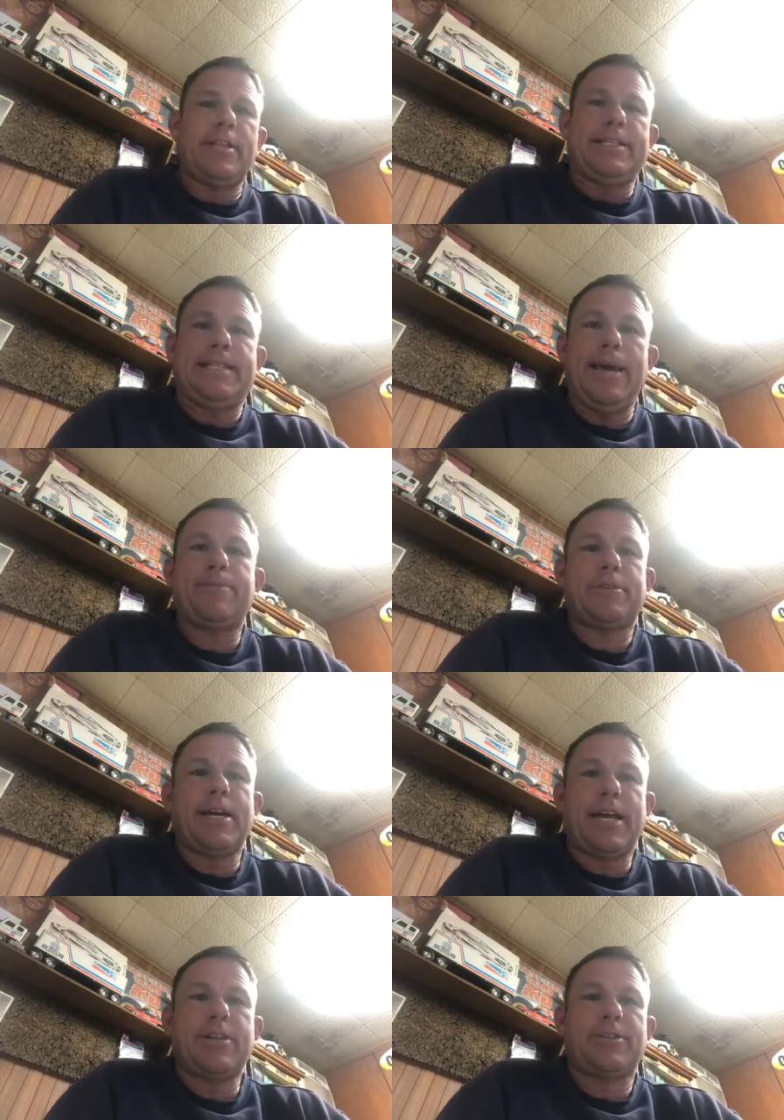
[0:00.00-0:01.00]
the tips,
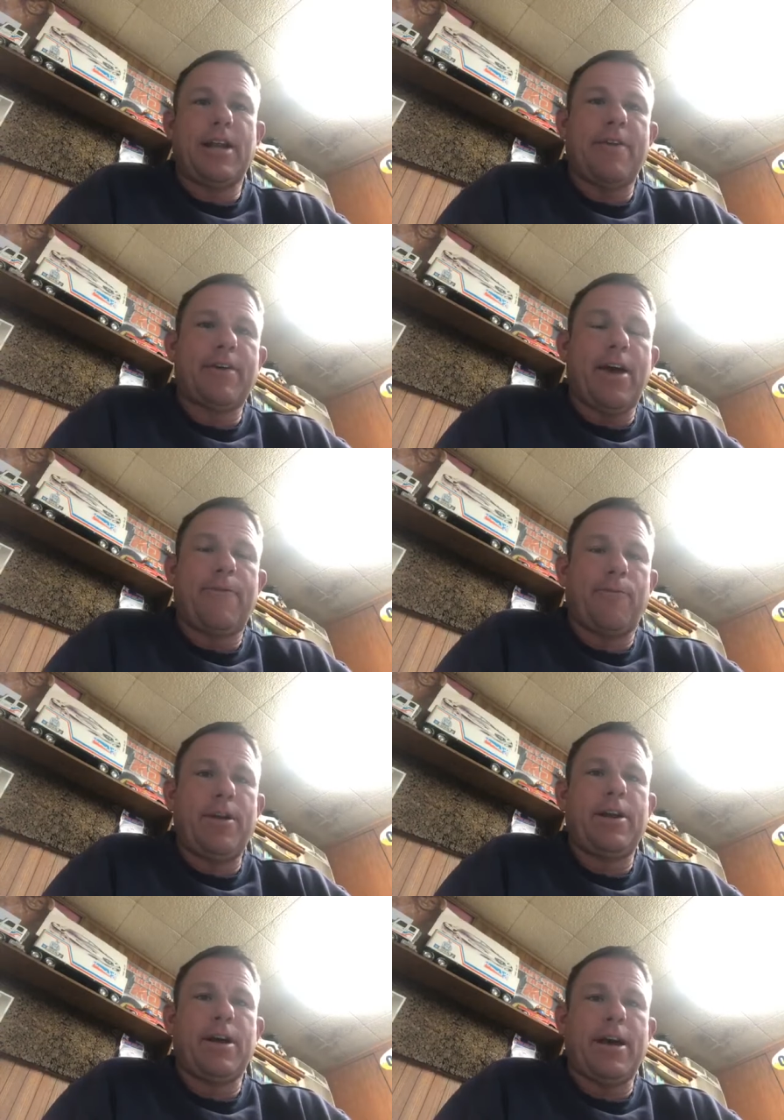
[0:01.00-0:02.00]
I guess, that I've got for
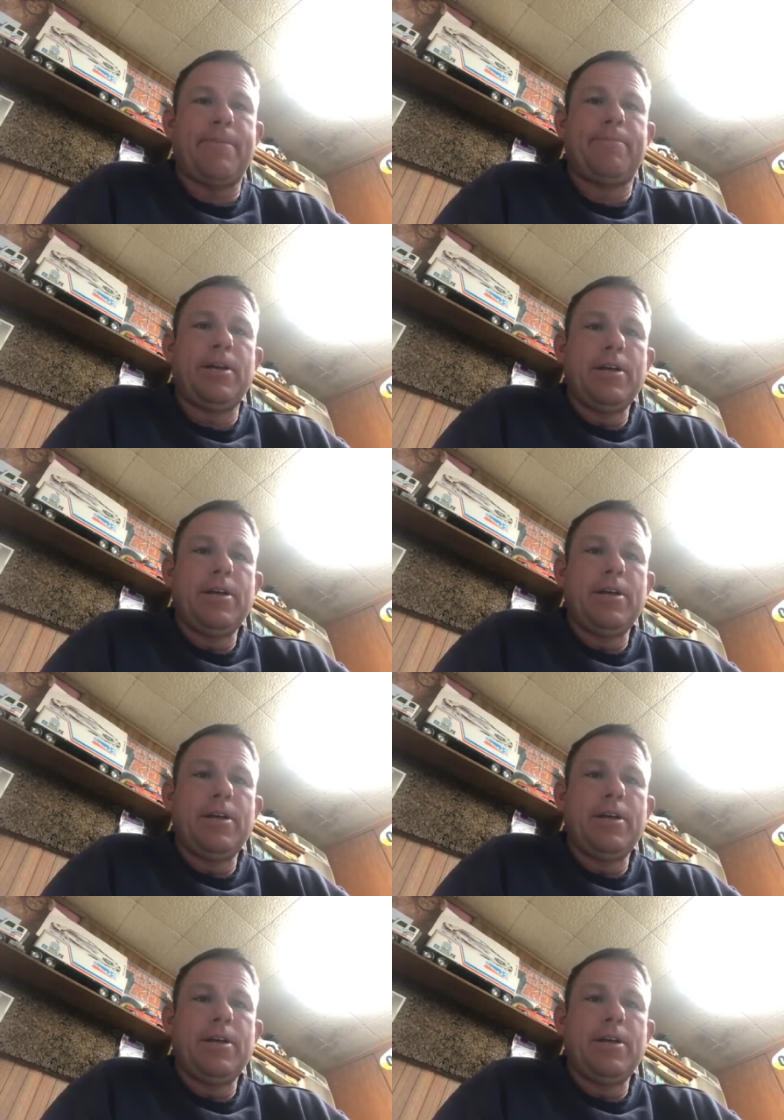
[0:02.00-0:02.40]
you tonight.